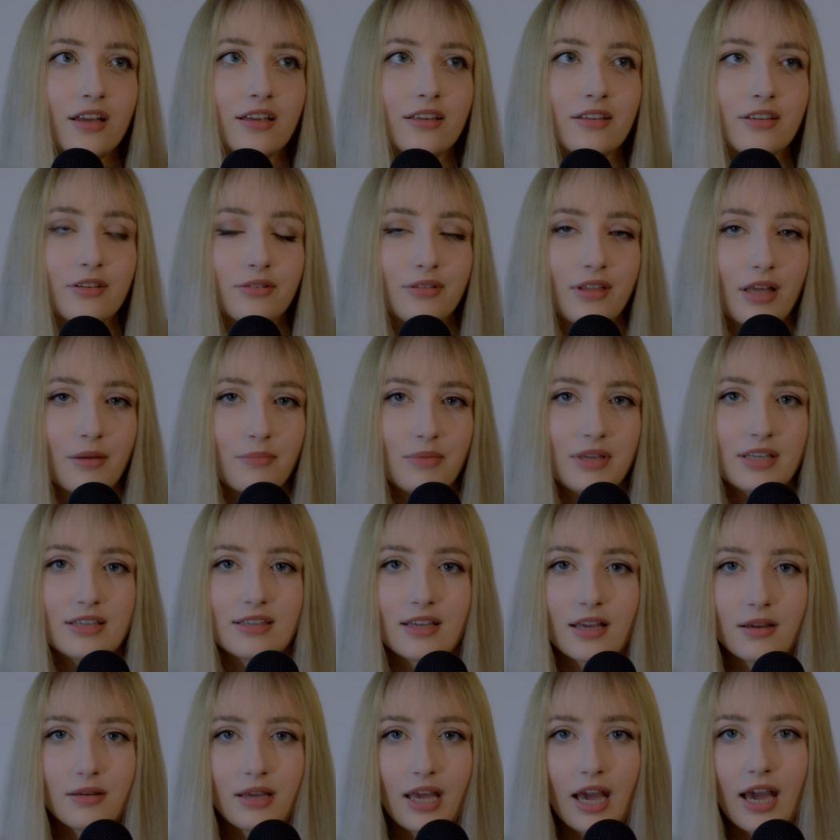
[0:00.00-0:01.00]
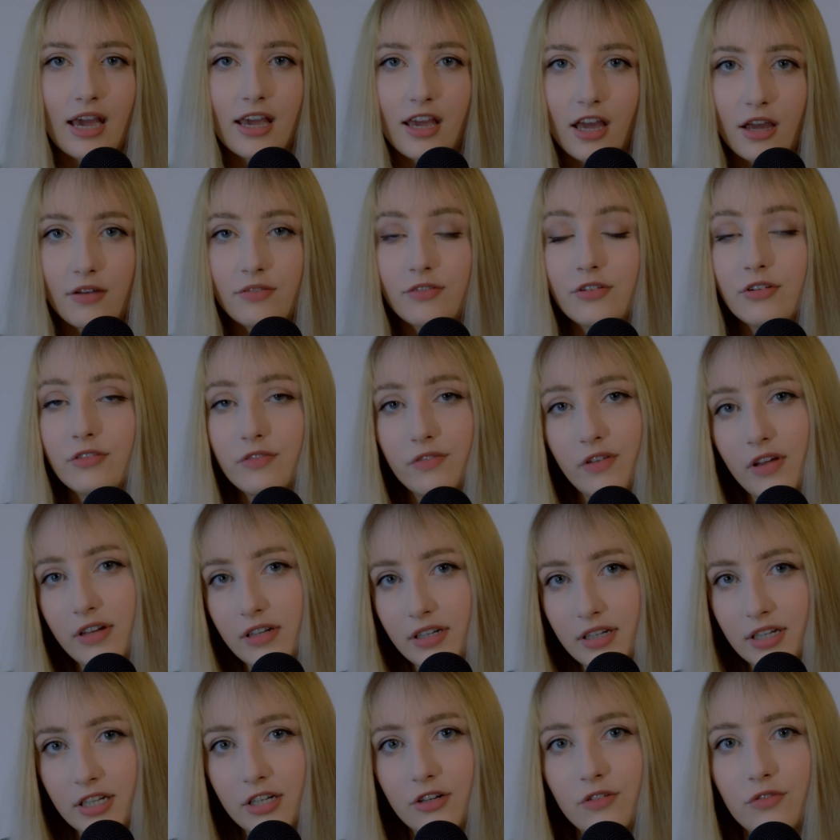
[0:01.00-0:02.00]
So that means I have to
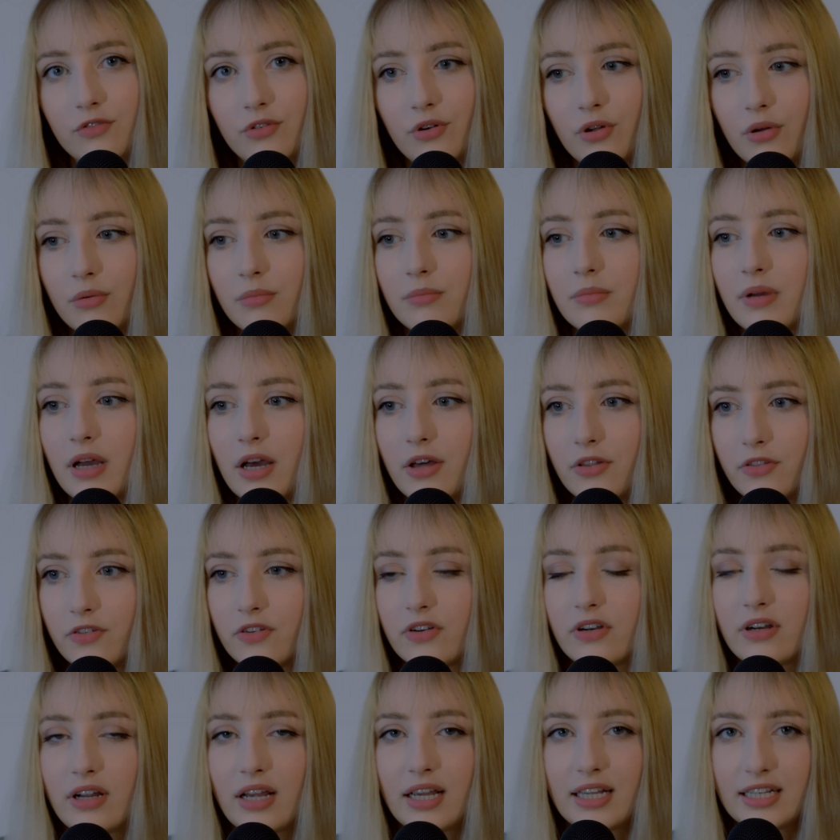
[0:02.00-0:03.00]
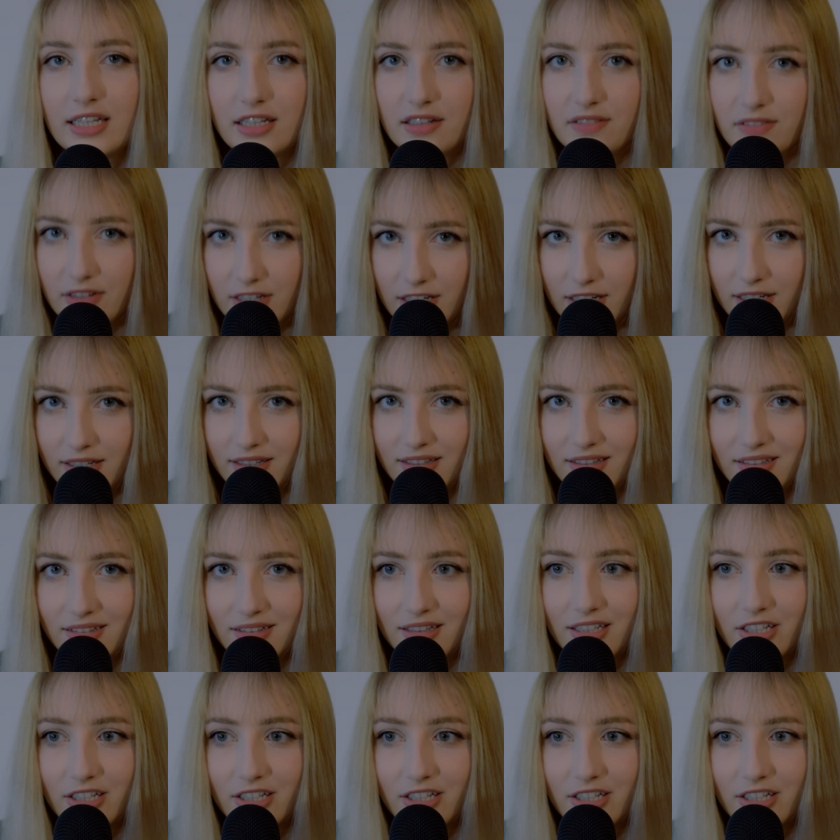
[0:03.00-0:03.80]
fund it from other activities.